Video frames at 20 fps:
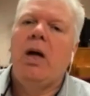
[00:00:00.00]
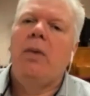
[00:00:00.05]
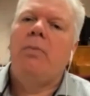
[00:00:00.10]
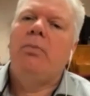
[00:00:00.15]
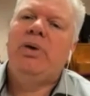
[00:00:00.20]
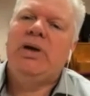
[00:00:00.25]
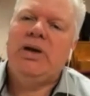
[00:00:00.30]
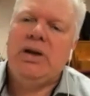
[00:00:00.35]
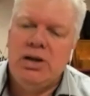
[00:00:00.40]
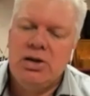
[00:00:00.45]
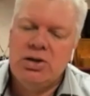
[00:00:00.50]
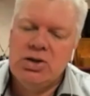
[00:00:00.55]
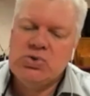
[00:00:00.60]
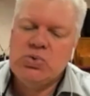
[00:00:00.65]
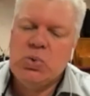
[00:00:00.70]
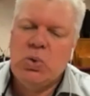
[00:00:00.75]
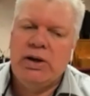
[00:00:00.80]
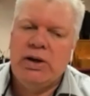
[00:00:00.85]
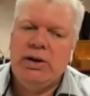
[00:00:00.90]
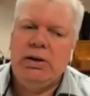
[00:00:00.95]
But here's
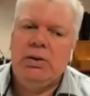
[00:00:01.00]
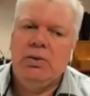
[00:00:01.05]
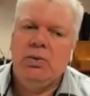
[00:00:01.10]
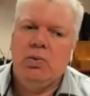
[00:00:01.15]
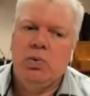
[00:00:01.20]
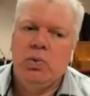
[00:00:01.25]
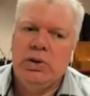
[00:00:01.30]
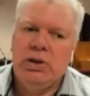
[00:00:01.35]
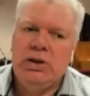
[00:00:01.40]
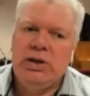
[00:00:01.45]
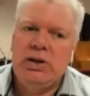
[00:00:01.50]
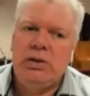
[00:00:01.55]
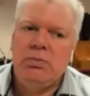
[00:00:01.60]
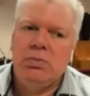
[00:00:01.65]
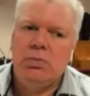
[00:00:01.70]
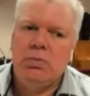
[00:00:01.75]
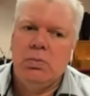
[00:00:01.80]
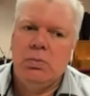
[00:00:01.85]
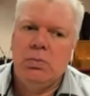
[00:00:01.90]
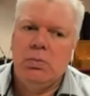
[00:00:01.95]
what really
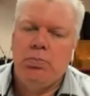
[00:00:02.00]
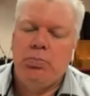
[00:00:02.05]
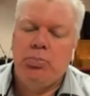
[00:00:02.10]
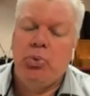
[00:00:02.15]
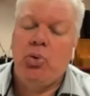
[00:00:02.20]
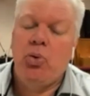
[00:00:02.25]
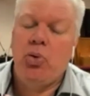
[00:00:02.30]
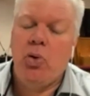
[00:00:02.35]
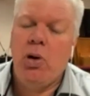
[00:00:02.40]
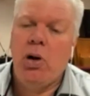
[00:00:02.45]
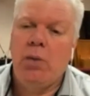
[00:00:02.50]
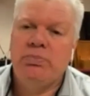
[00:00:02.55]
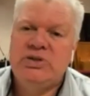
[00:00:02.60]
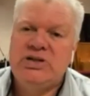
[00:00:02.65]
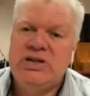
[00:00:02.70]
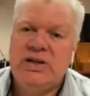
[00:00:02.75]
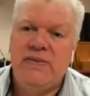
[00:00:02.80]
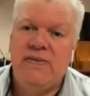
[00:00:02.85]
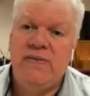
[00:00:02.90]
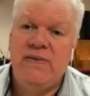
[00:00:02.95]

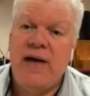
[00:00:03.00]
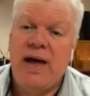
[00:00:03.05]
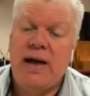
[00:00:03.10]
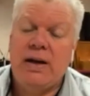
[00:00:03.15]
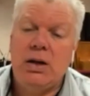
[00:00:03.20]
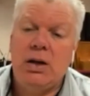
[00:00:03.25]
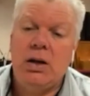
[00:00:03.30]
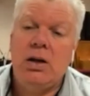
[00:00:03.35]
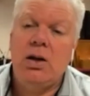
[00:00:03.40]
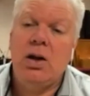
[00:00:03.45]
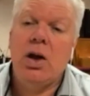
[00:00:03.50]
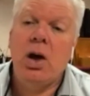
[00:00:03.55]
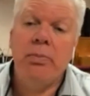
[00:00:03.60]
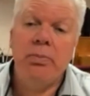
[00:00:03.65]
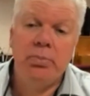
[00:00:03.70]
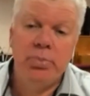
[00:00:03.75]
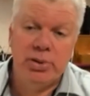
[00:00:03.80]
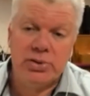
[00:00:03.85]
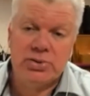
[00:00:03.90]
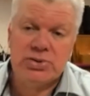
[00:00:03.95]
prompted that
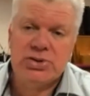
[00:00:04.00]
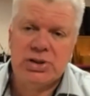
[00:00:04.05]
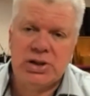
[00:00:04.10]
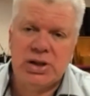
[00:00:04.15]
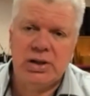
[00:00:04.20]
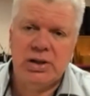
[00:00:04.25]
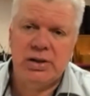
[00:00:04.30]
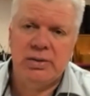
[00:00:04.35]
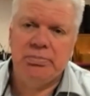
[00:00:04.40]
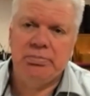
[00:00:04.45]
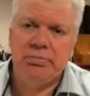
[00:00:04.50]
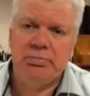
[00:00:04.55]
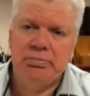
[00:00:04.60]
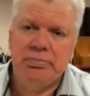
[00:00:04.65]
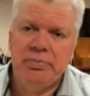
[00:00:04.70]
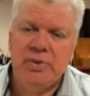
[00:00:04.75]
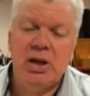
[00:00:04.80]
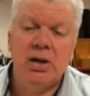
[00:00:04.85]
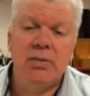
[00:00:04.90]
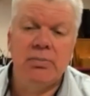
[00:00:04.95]
number to come,
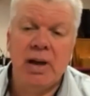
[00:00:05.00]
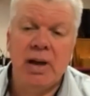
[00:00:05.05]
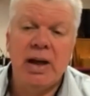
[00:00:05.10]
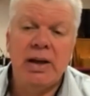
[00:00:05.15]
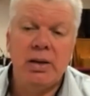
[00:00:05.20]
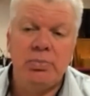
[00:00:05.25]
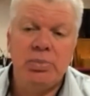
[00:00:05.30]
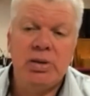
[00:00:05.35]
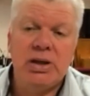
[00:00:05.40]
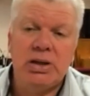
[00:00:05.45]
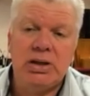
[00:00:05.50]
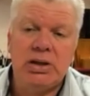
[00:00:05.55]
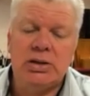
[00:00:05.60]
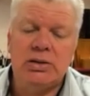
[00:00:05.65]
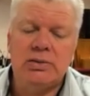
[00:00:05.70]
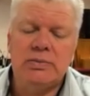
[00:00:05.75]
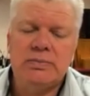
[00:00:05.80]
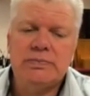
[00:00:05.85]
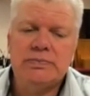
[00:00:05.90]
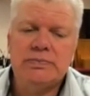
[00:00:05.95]
in my opinion.